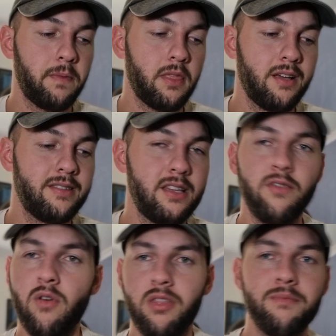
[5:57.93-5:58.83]
you've
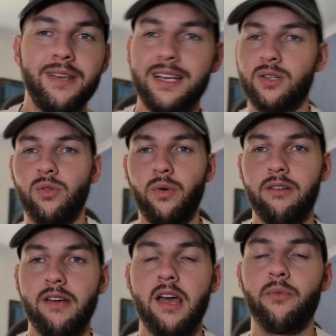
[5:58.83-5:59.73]
got the mix all the way
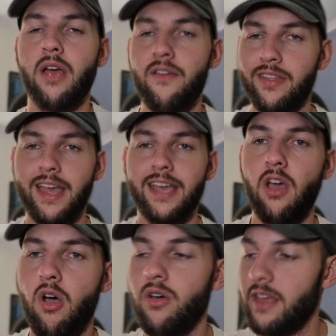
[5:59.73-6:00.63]
around. Wherever they
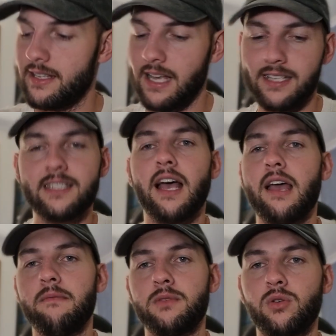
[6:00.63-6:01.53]
go, there's that same sort